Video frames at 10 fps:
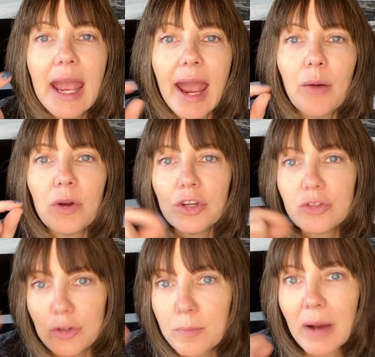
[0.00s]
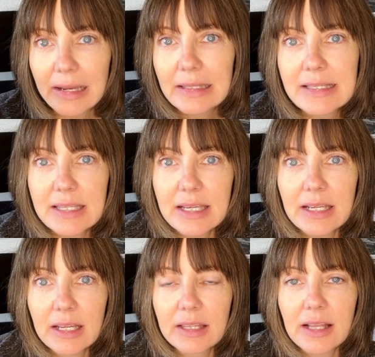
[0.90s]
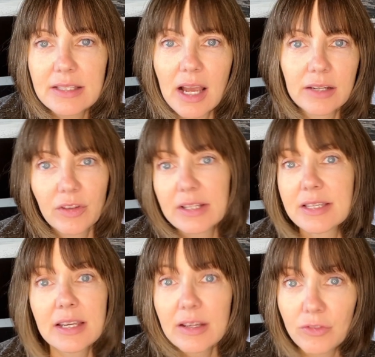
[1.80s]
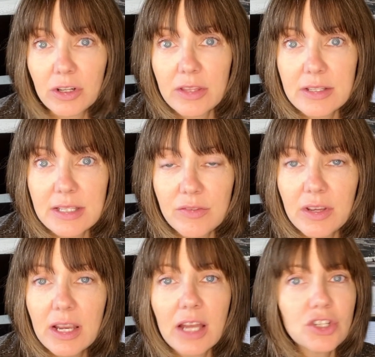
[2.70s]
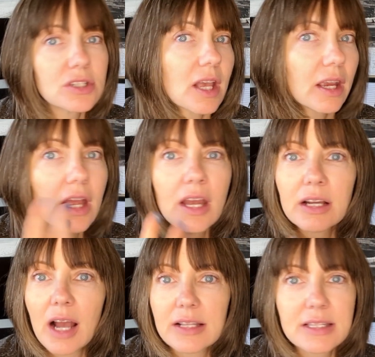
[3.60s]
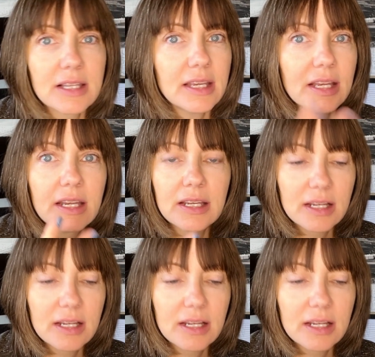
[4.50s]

And when you do mindless eating, that's kind of like sitting in front of the T V and just like constantly eating.